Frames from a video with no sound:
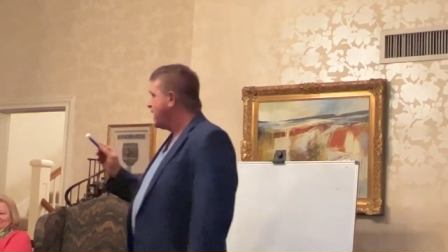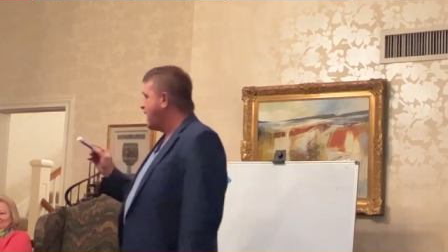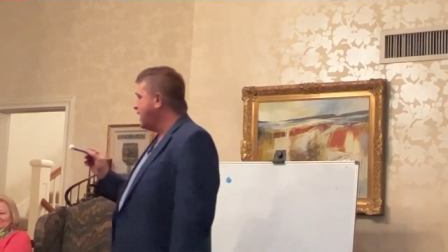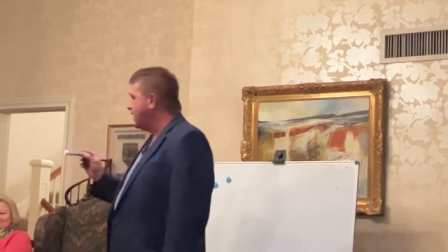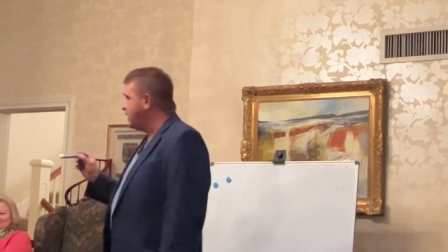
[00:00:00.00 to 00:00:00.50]

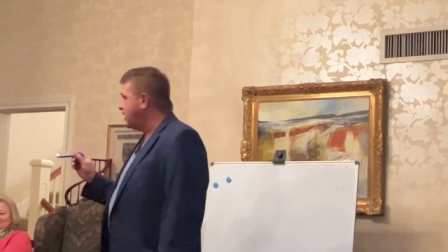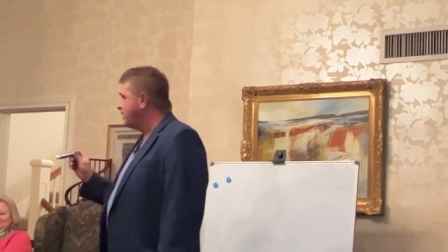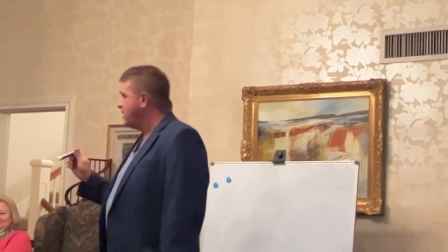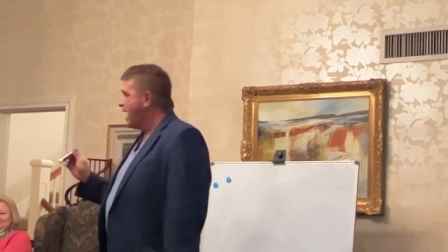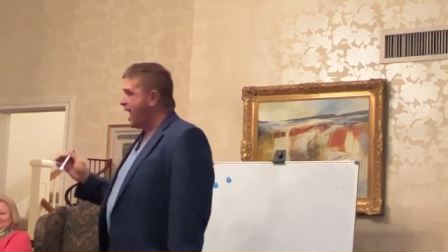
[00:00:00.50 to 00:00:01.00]
And
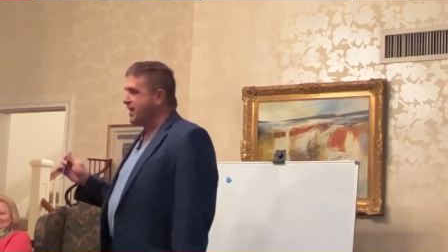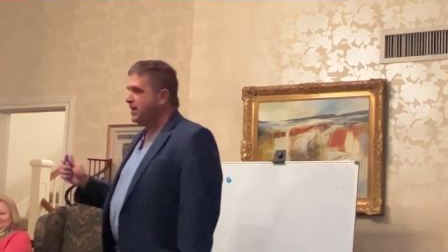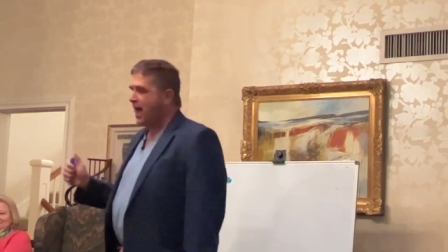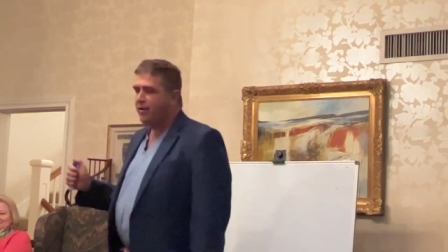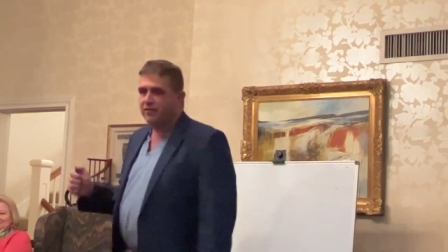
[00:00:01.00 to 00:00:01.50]
uh, I, I
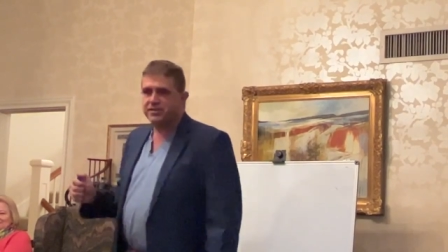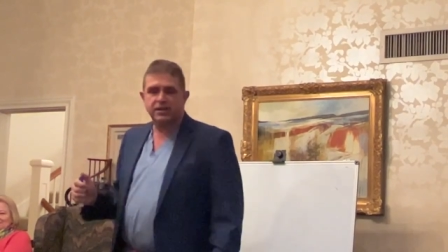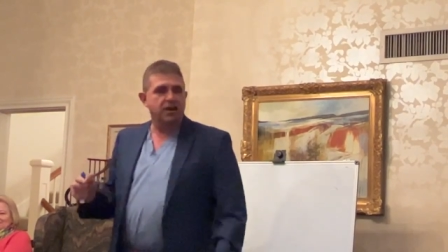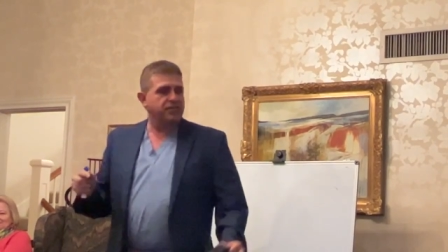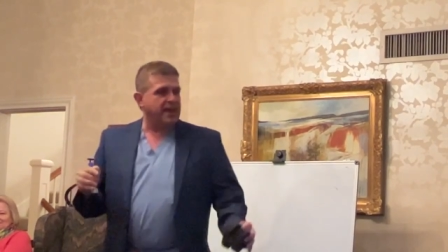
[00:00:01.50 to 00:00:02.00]
don't know if it's a
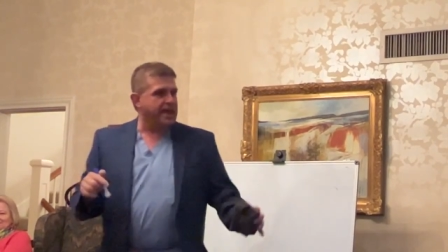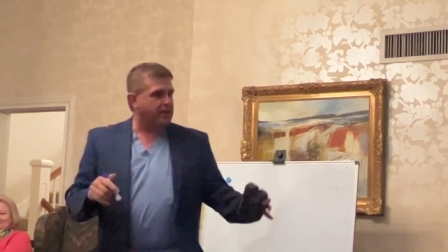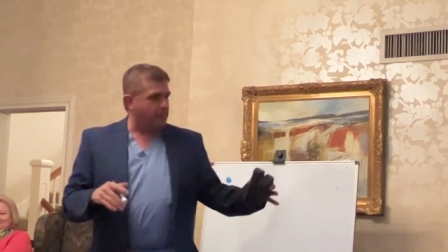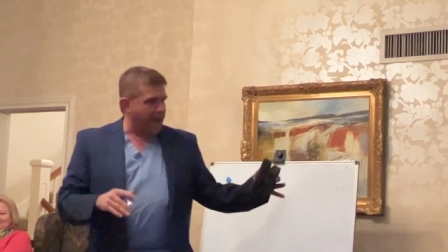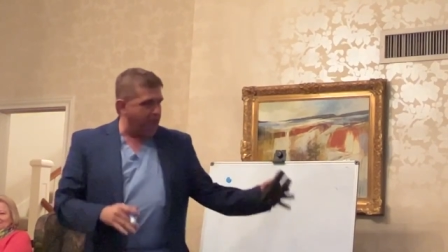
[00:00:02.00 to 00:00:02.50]
good thing
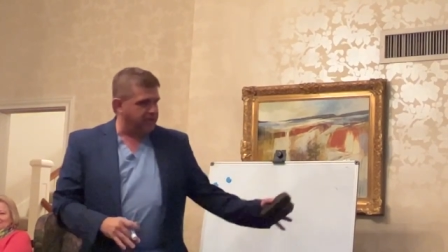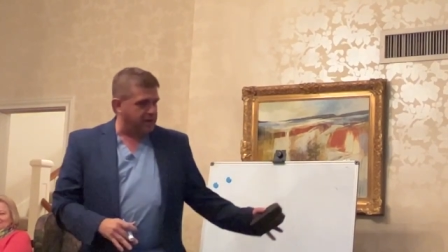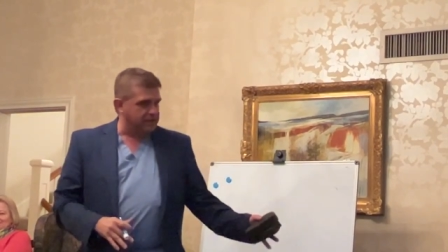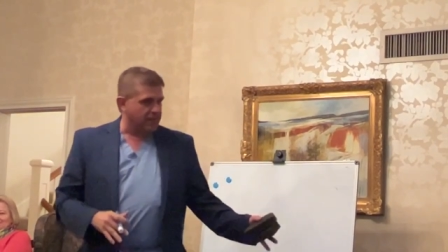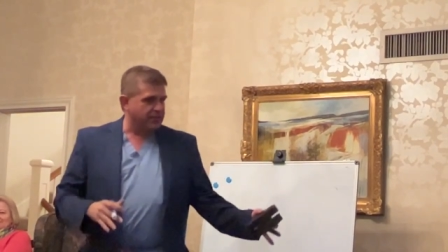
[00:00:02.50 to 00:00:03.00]
or a bad
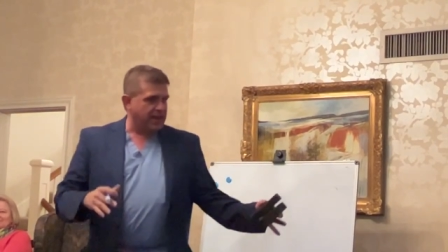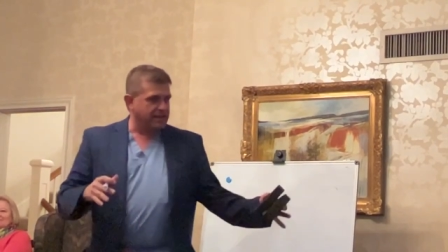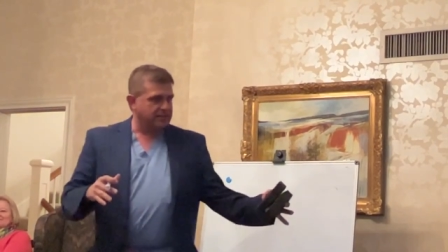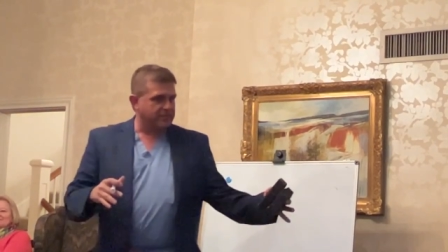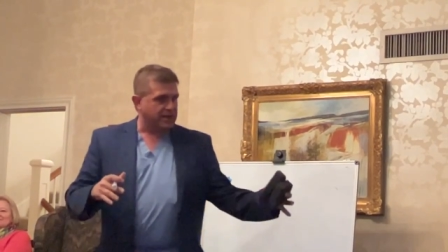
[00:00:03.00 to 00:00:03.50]
thing that
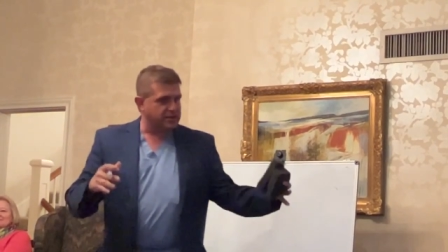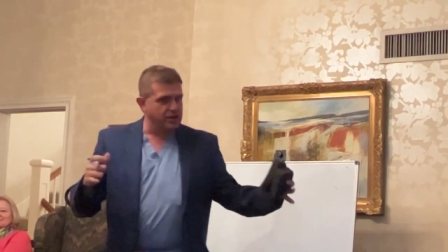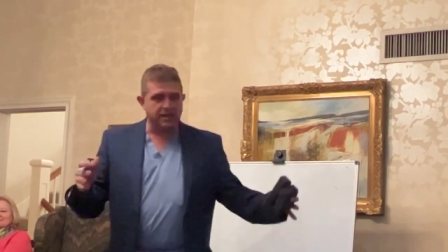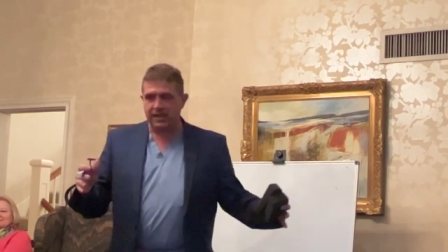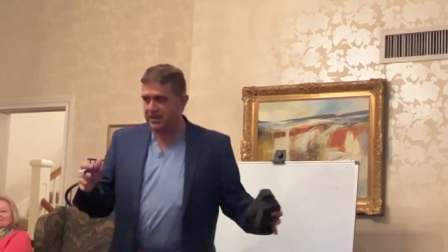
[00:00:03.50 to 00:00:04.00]
they that they
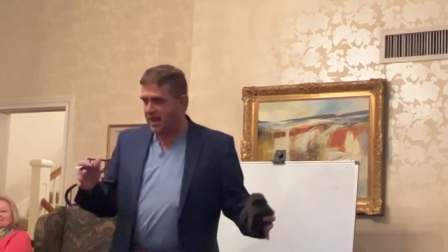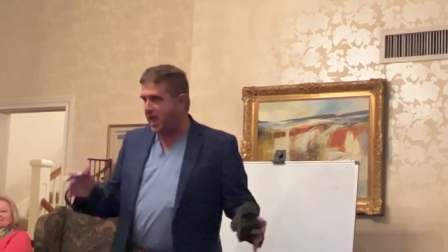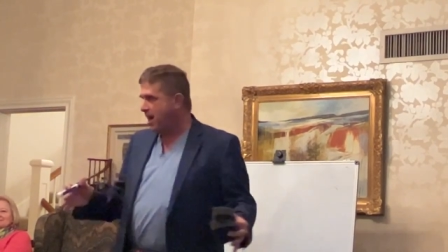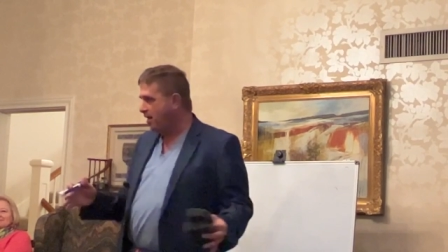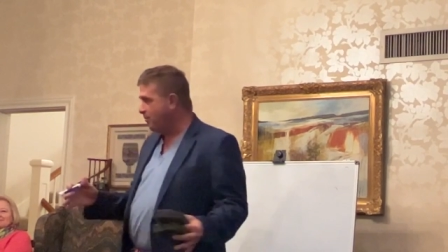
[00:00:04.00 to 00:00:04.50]
took it
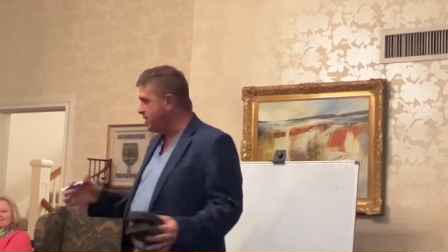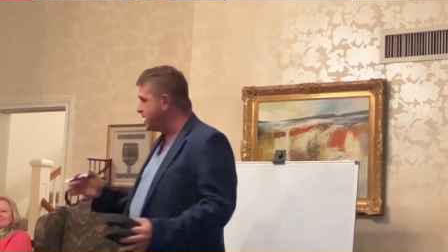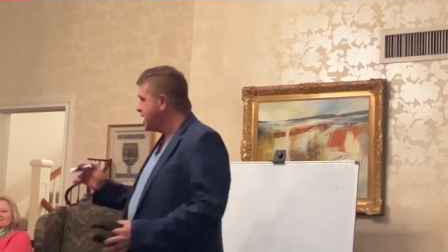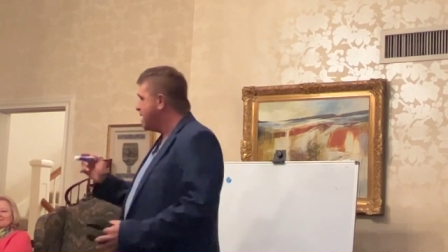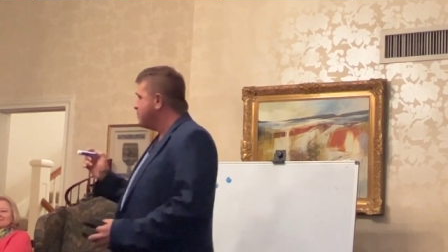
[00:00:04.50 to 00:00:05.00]
down,
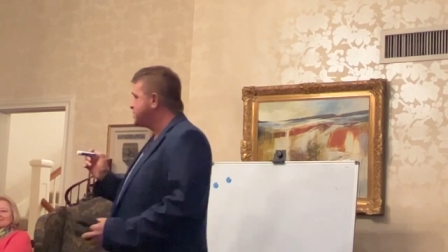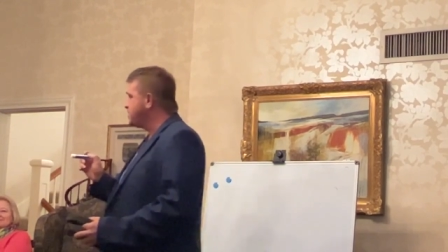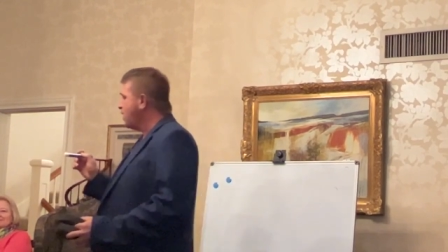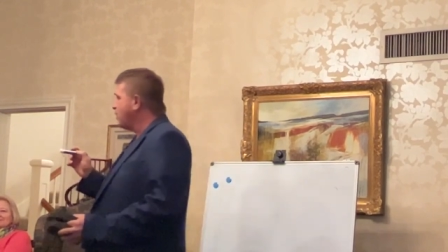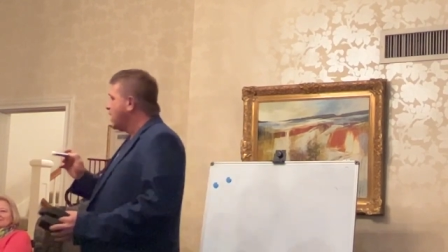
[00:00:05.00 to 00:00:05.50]
but but
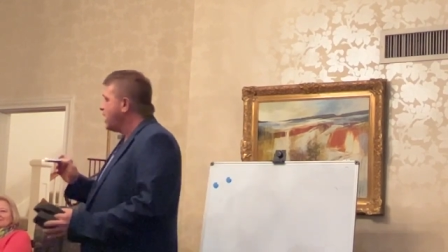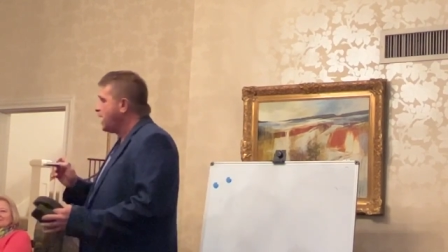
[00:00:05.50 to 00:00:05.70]
you know,